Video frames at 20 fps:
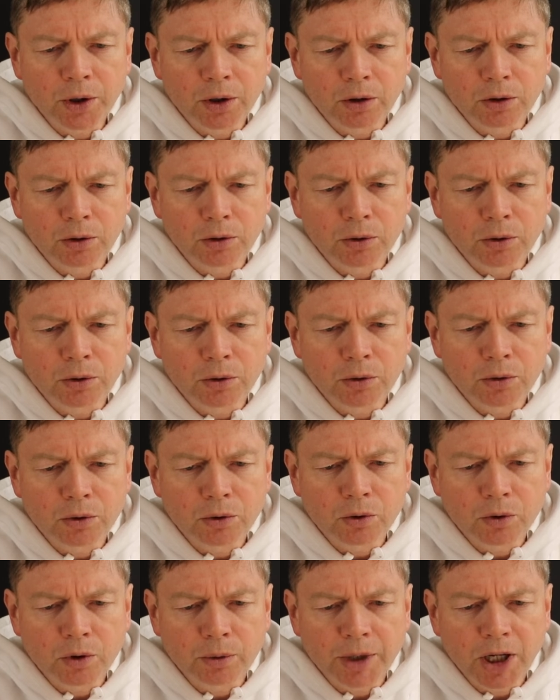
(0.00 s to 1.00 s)

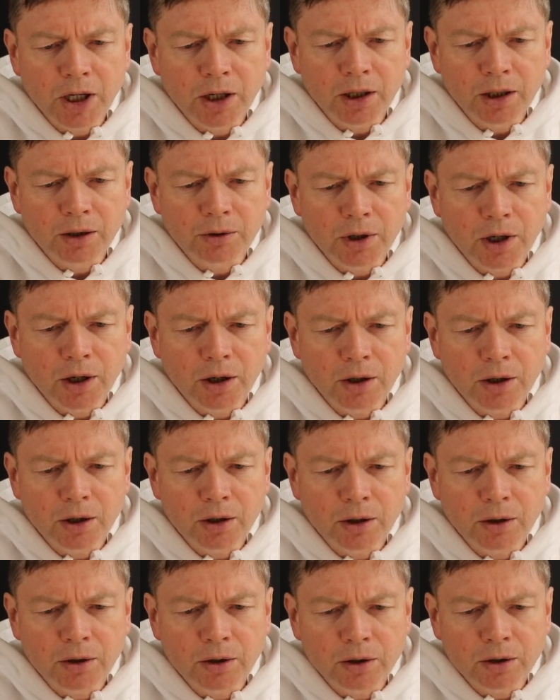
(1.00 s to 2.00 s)
you, my
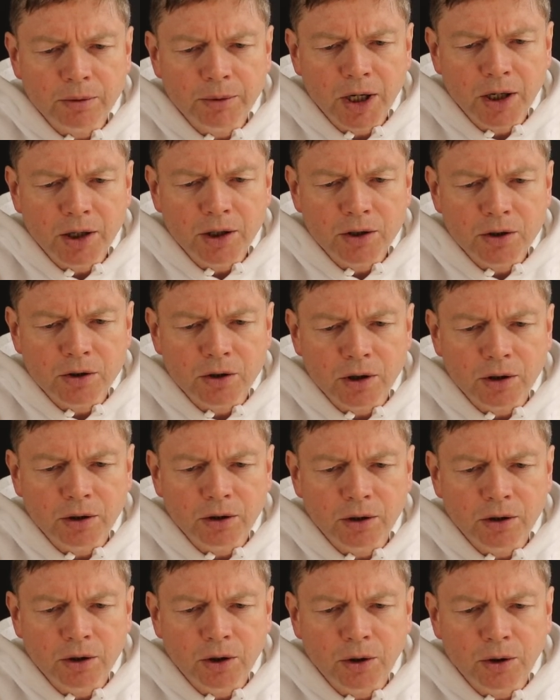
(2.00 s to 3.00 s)
rock, my
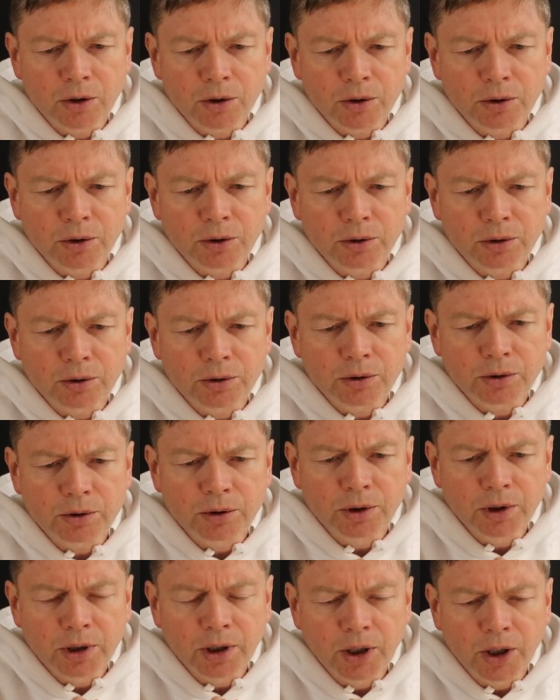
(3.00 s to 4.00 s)

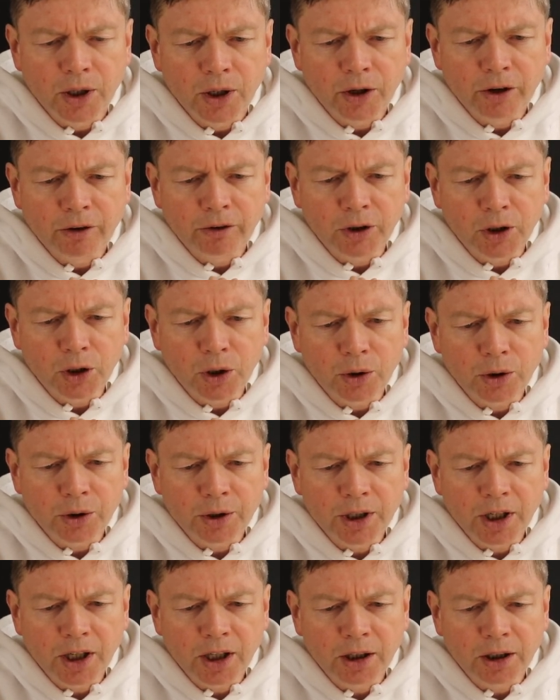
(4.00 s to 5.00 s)
stronghold, for
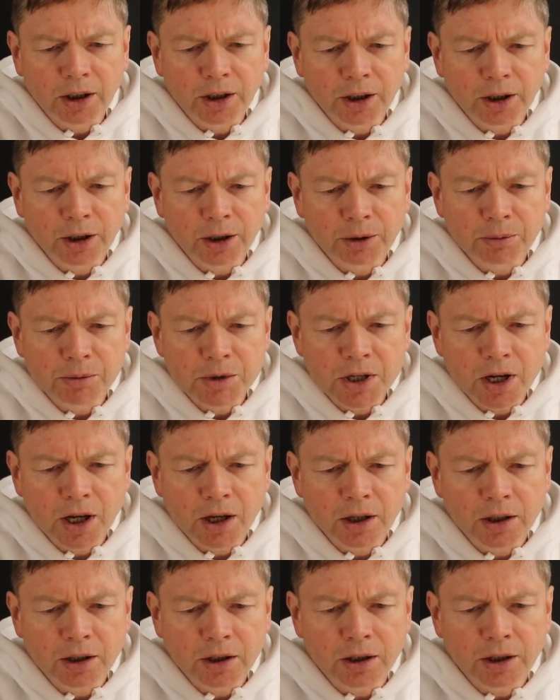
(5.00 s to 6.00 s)
your name's
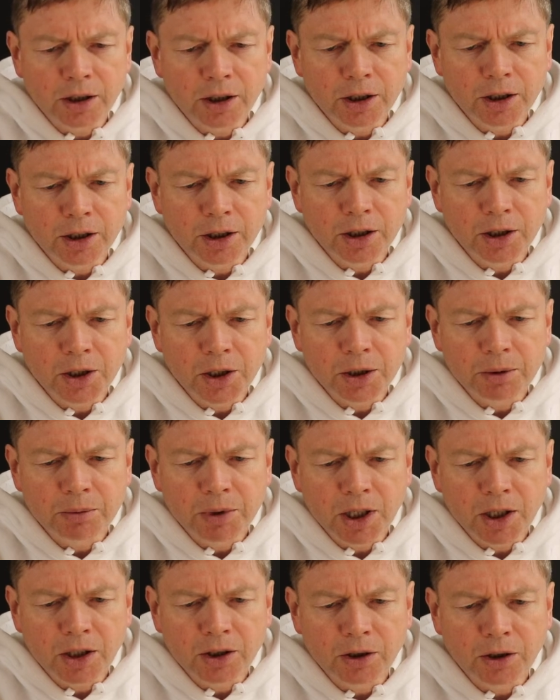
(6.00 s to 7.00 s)
sake lead
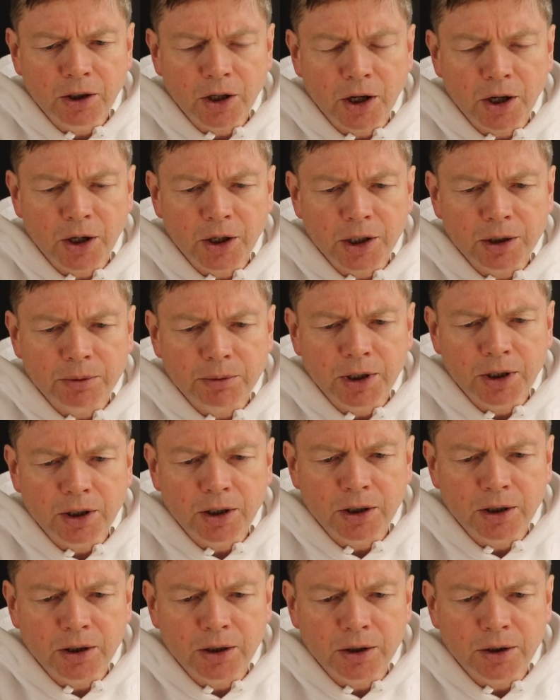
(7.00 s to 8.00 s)
me and guide
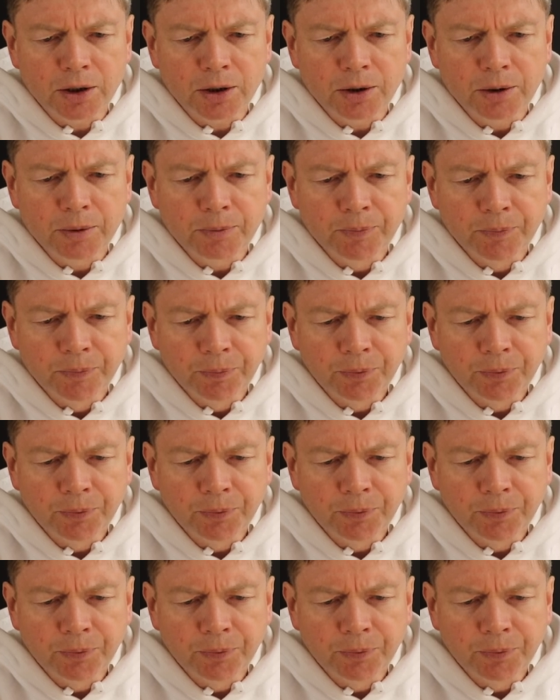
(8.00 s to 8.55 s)
me.